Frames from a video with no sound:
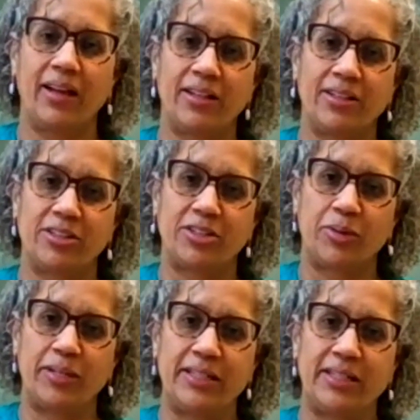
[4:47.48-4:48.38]
And
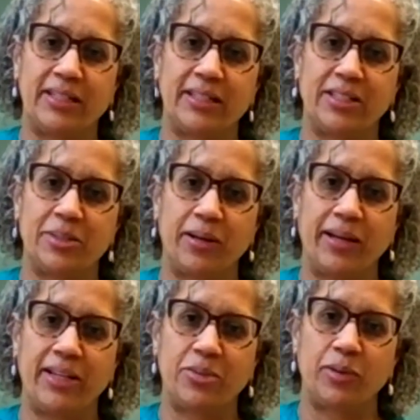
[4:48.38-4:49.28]
squeezing it this
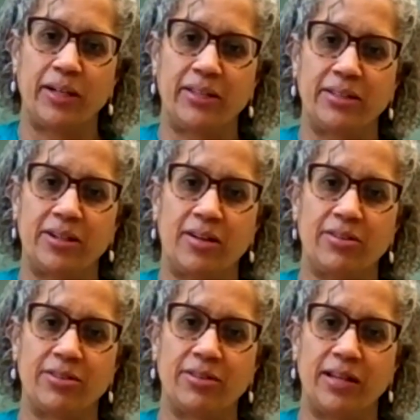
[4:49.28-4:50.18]
way as well is
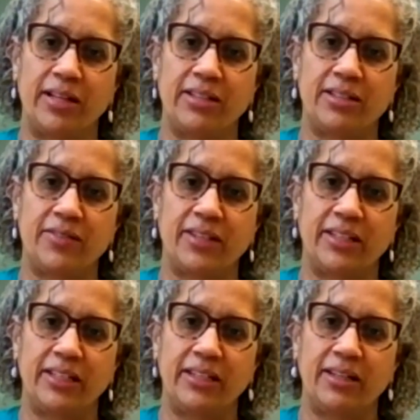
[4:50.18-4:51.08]
also nice
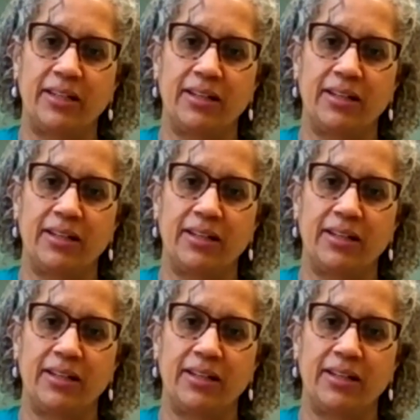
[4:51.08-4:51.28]
feeling.